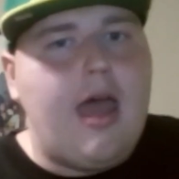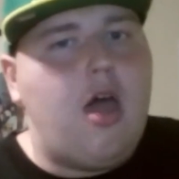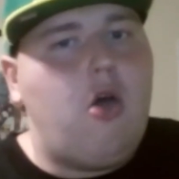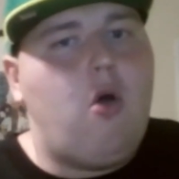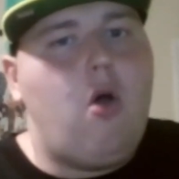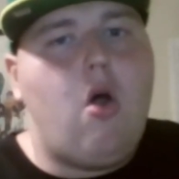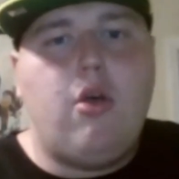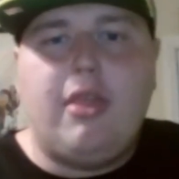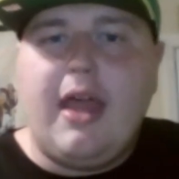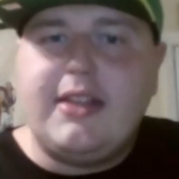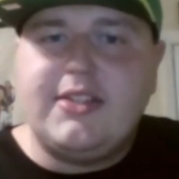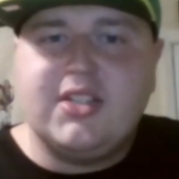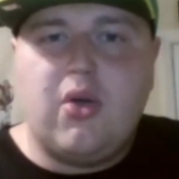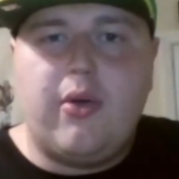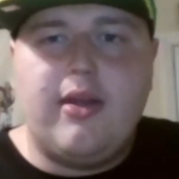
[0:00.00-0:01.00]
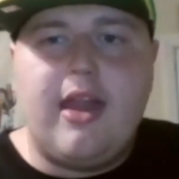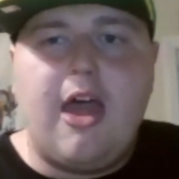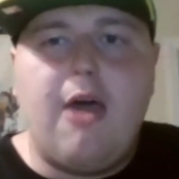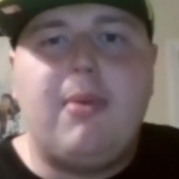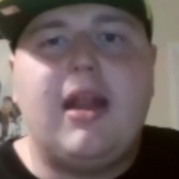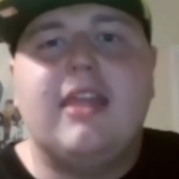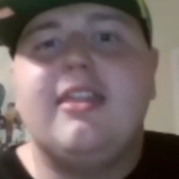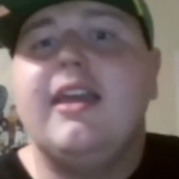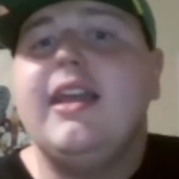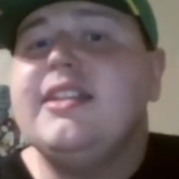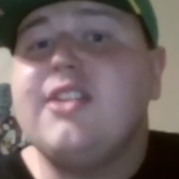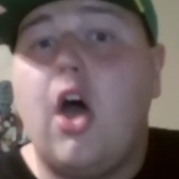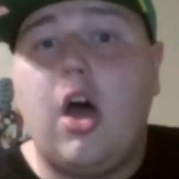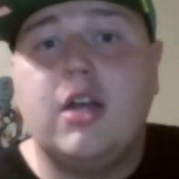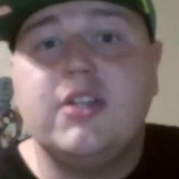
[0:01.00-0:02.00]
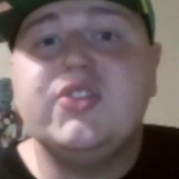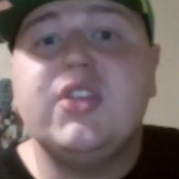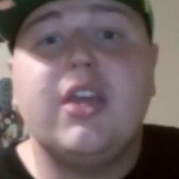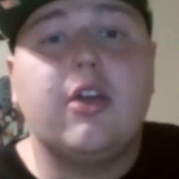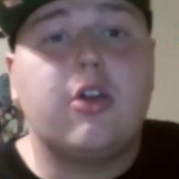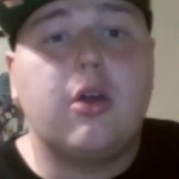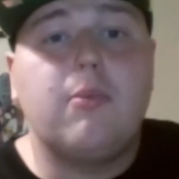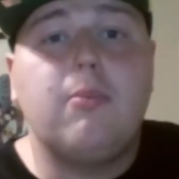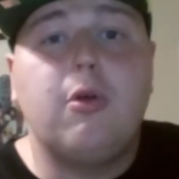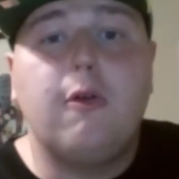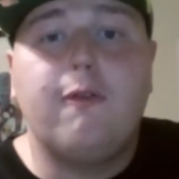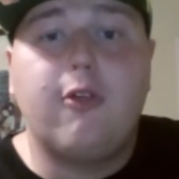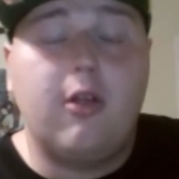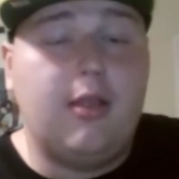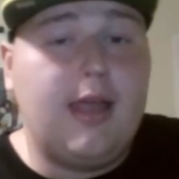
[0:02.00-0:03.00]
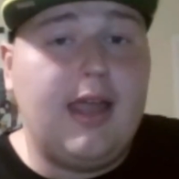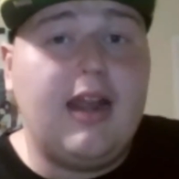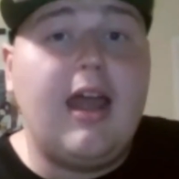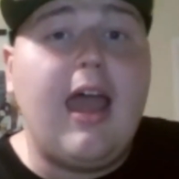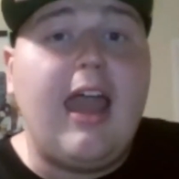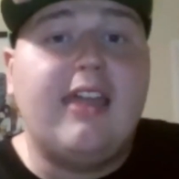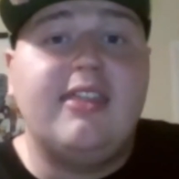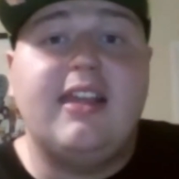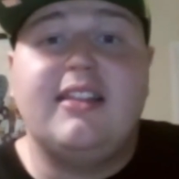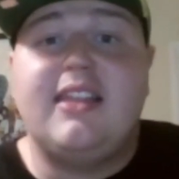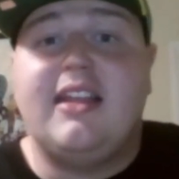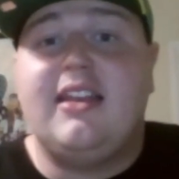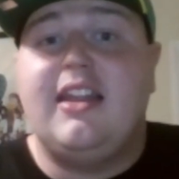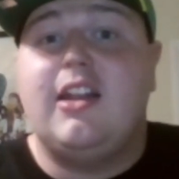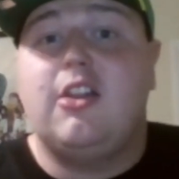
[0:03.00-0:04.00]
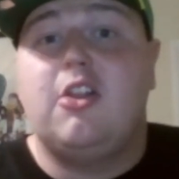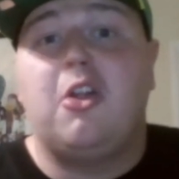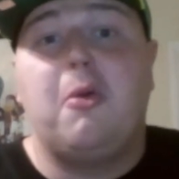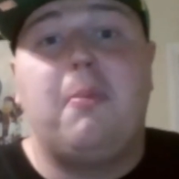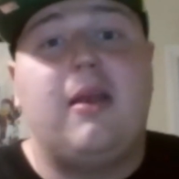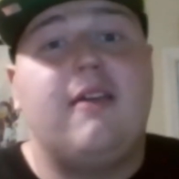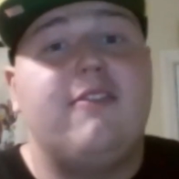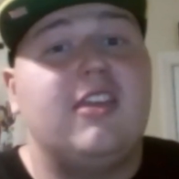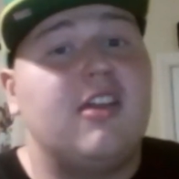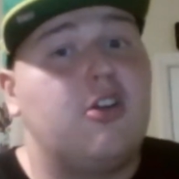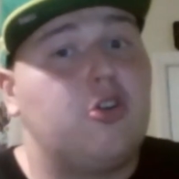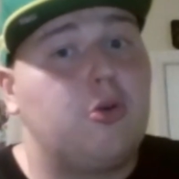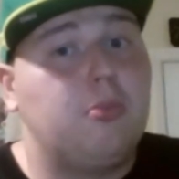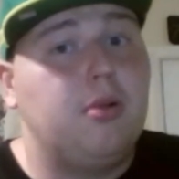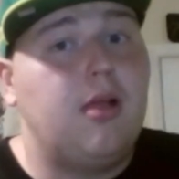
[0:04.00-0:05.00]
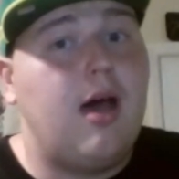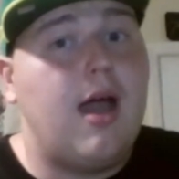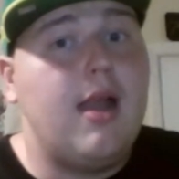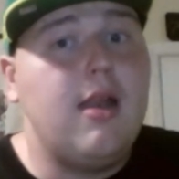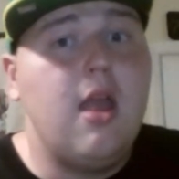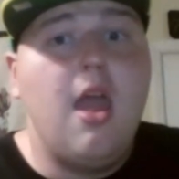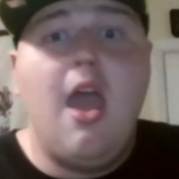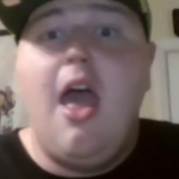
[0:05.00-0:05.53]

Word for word: how all that's going down, but I think it's honestly a good move for Atlanta. I think they need a little bit of younger blood.